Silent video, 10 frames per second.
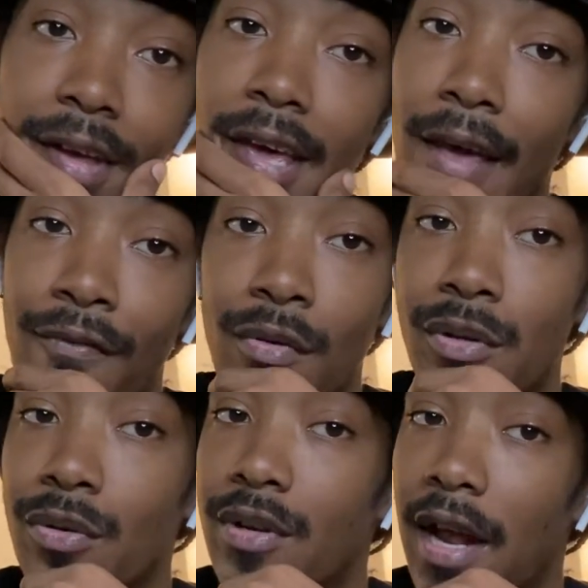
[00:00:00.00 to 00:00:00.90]
If you
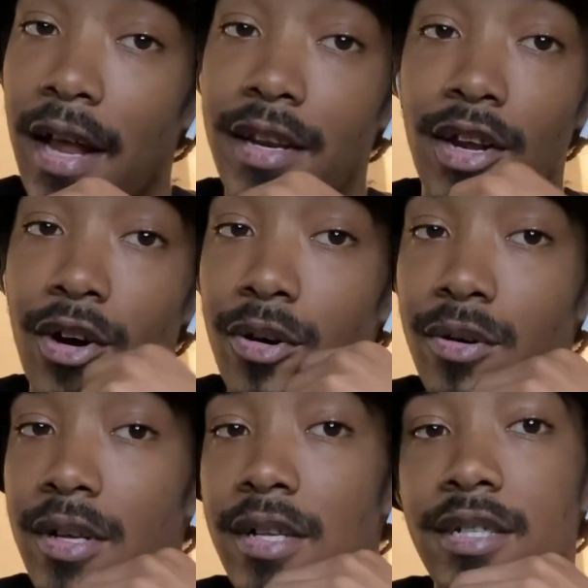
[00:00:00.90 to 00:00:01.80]
do not
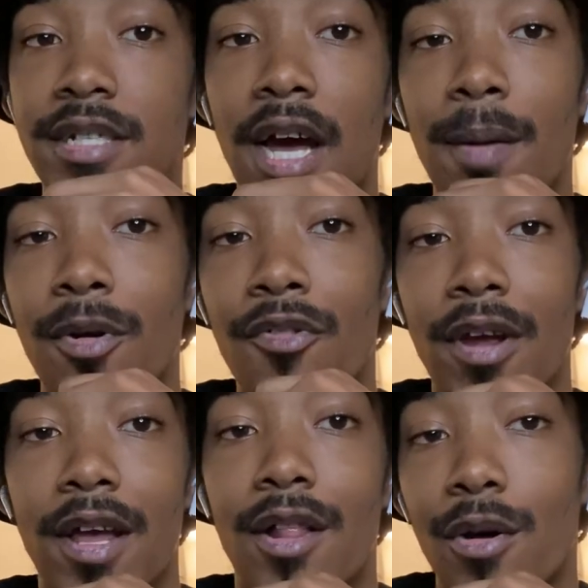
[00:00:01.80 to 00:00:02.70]
know, Ja
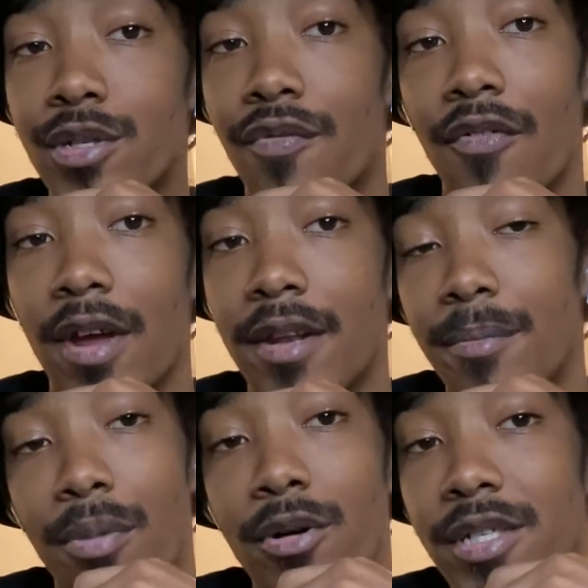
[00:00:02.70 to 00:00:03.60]
Morant, close
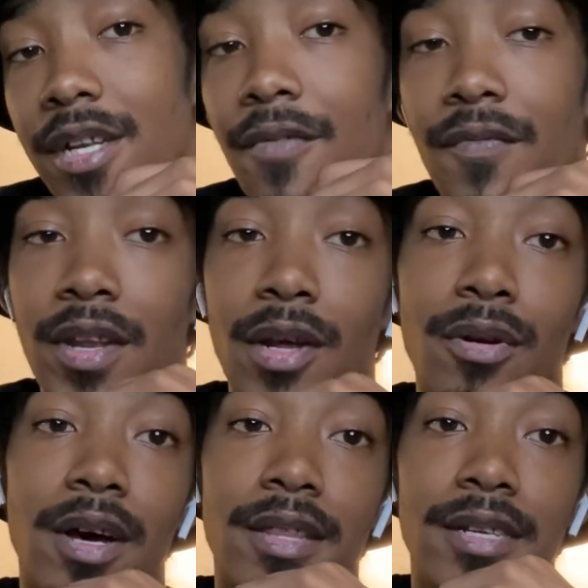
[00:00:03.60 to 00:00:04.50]
friend, posted a video
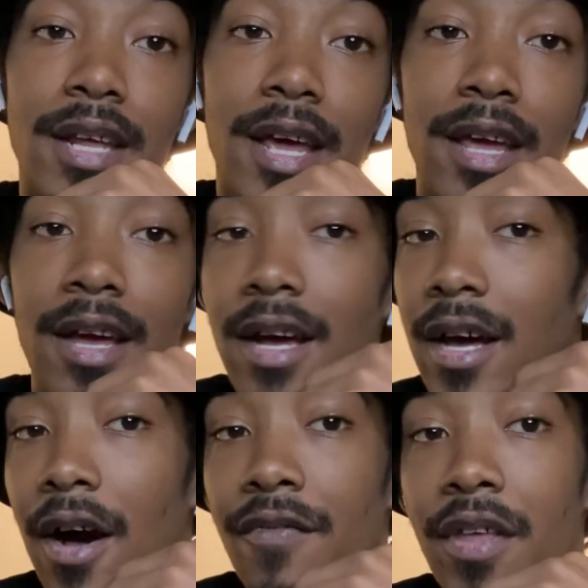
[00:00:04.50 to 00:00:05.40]
the other day
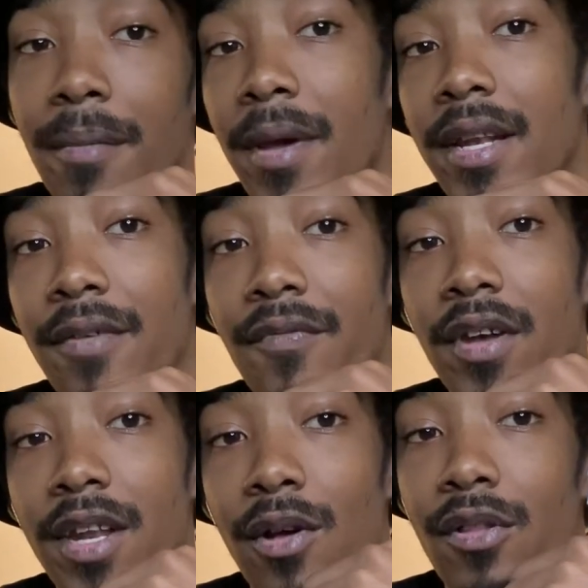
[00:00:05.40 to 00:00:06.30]
of them in the
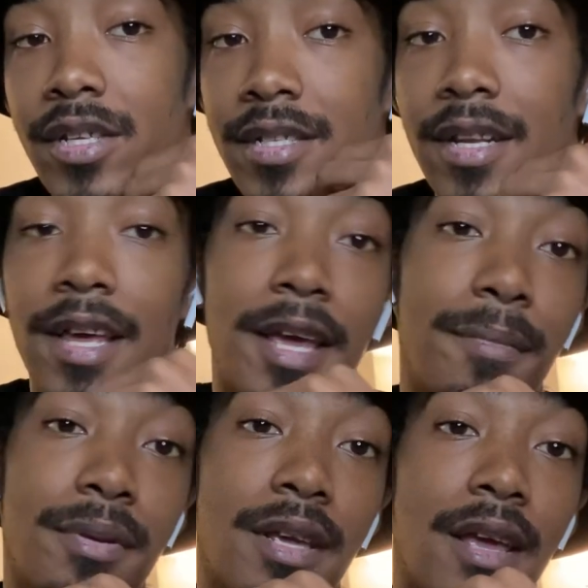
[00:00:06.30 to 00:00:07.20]
video listening to
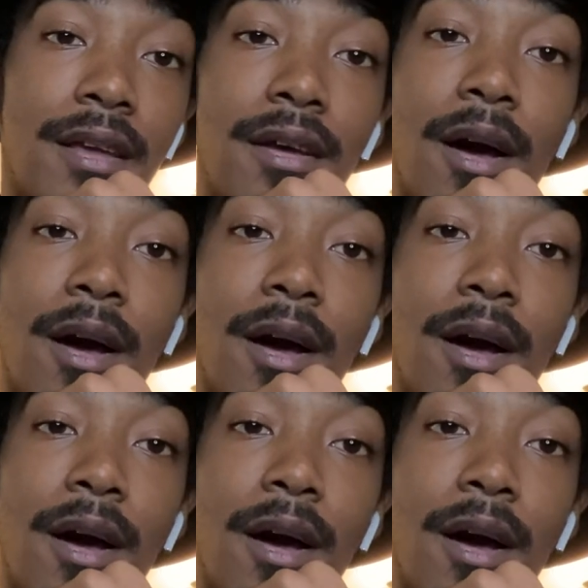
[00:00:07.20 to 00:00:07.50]
NBA.